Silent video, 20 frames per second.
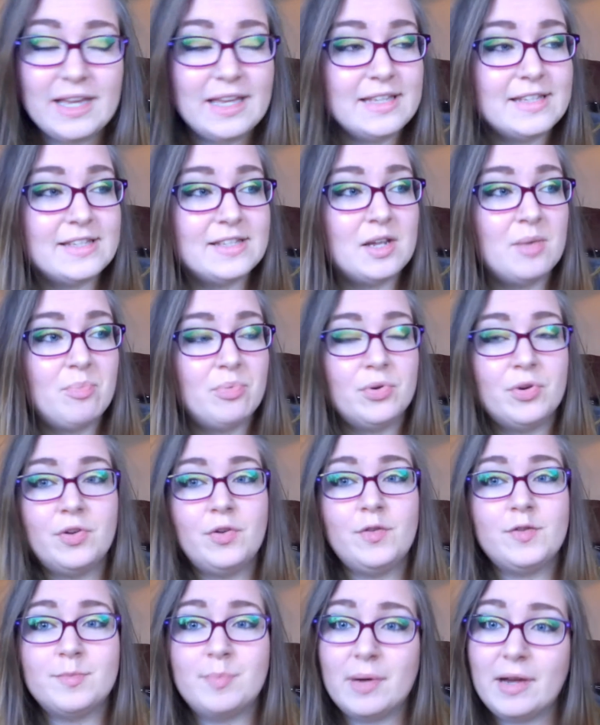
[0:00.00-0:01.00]
It's
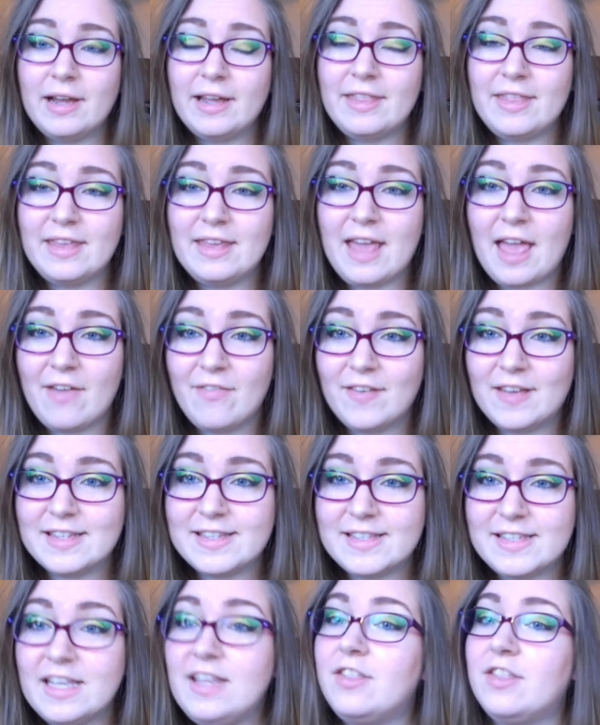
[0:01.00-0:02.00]
approved by the
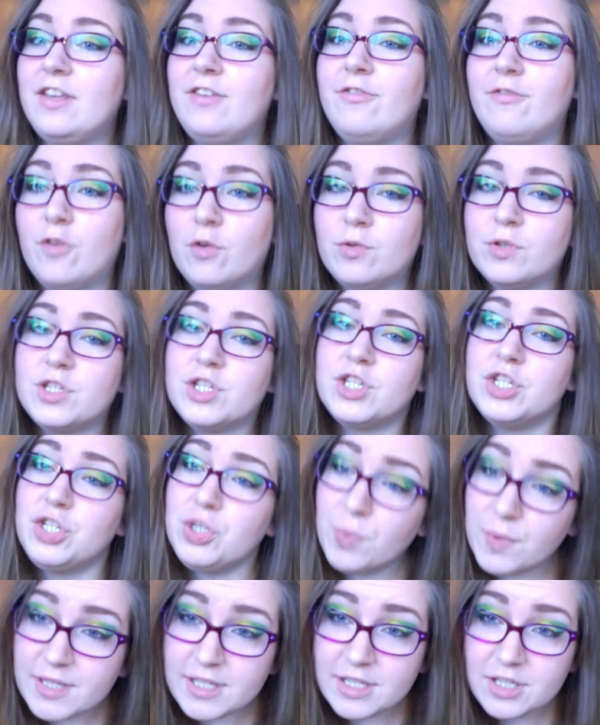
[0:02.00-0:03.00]
FSC, the Forest
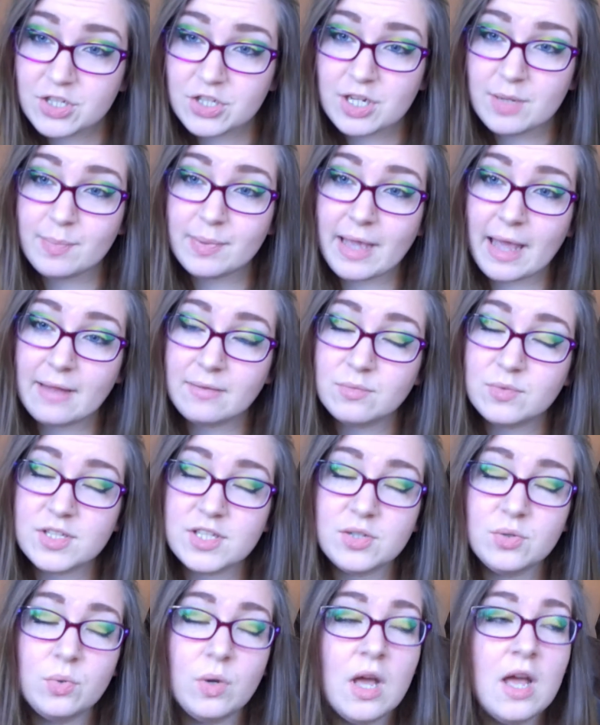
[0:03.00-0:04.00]
Stewardship
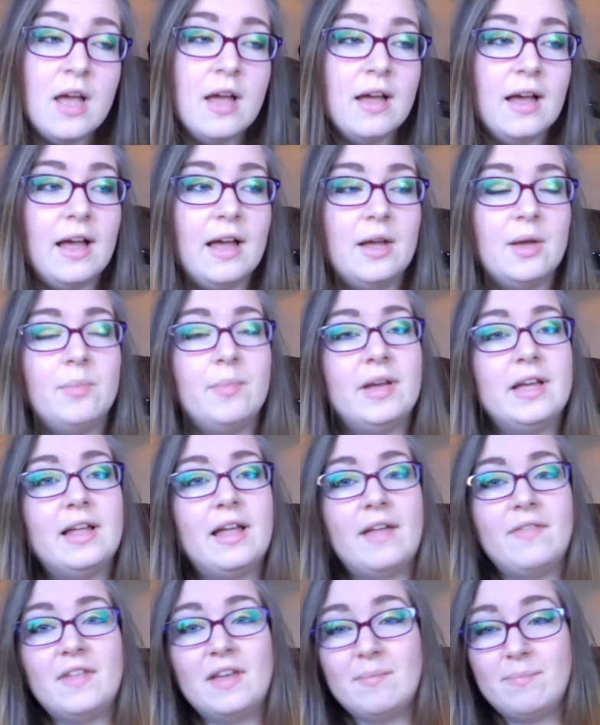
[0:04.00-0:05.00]
Council,
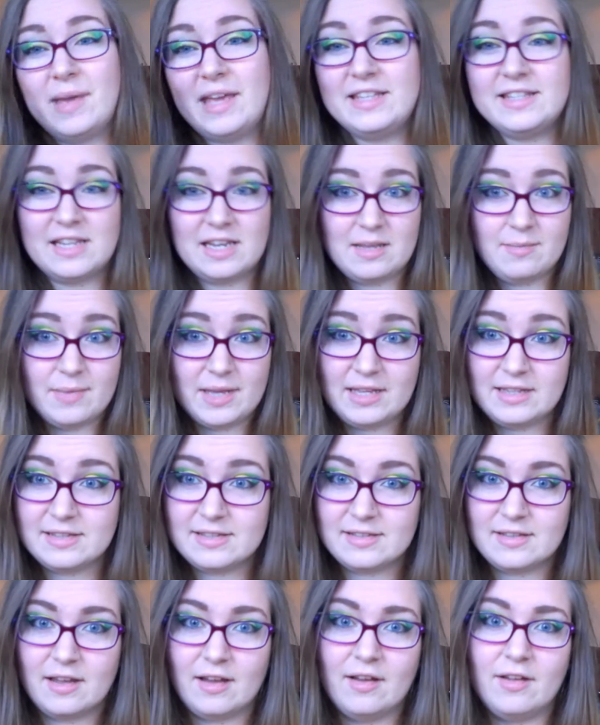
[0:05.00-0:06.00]
and that basically
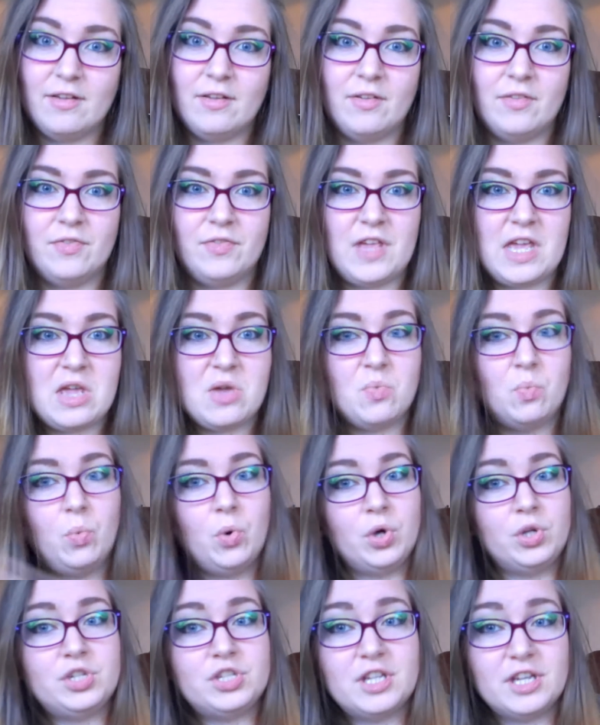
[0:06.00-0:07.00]
means that the
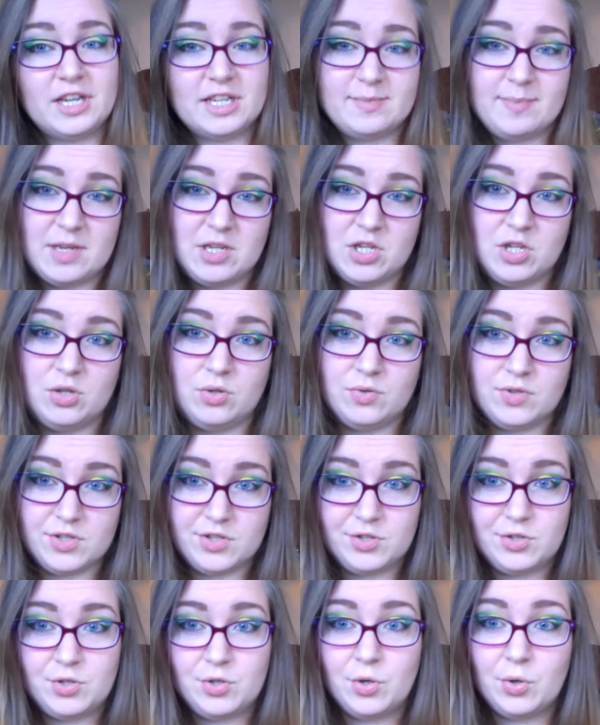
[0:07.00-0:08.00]
wood that has been used
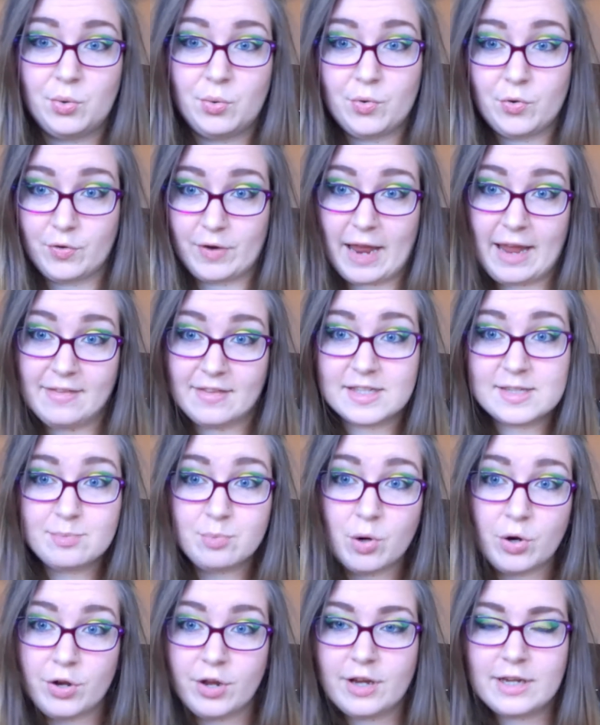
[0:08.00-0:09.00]
to create this
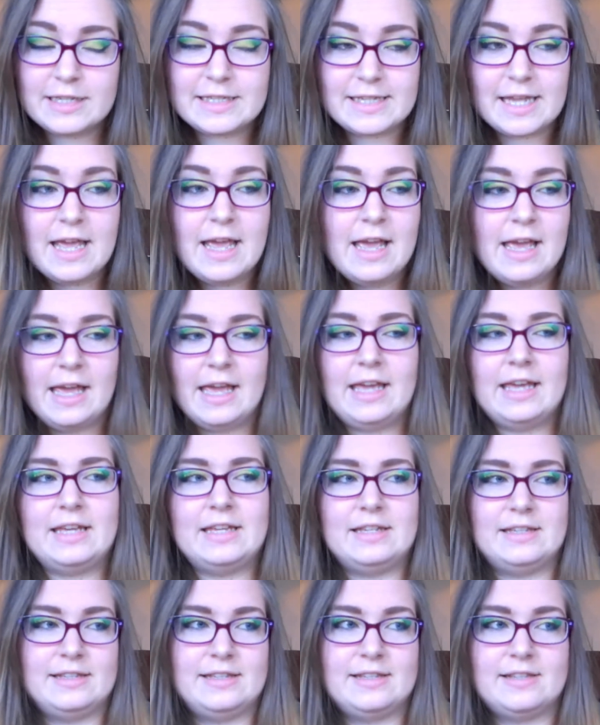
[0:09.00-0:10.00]
product
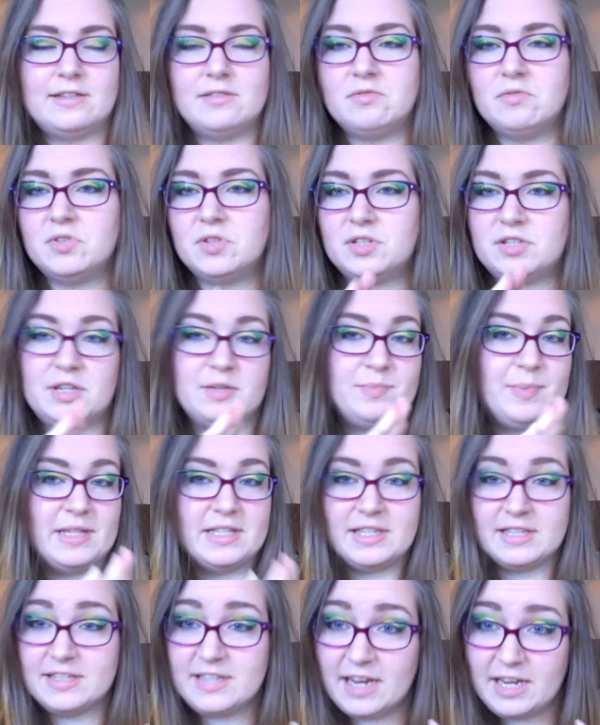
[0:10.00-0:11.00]
has been
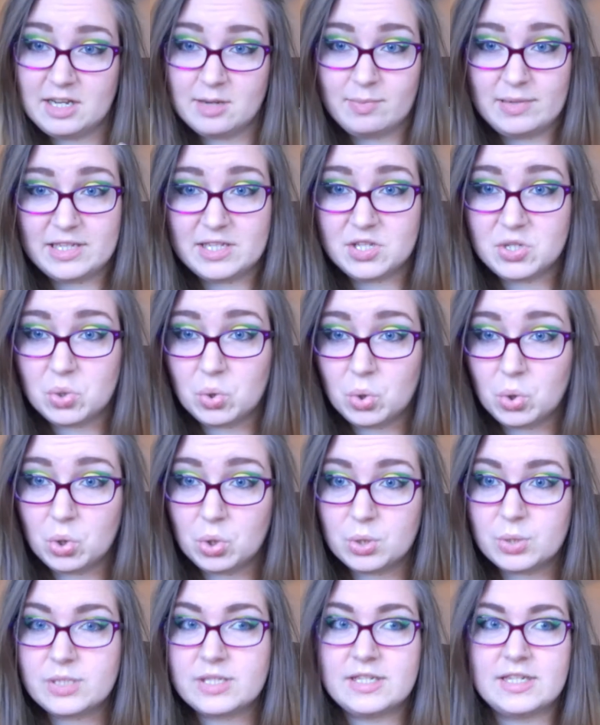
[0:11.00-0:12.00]
sustainably
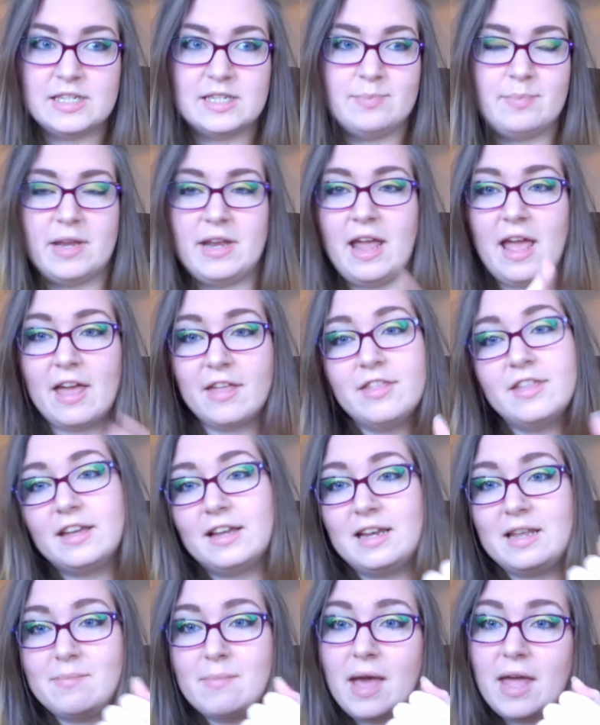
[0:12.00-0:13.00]
sourced, has been
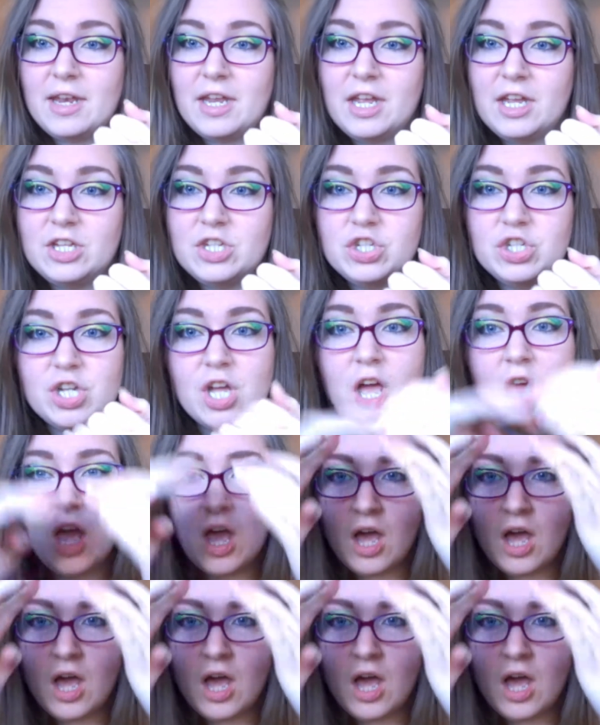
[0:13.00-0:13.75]
ethically managed,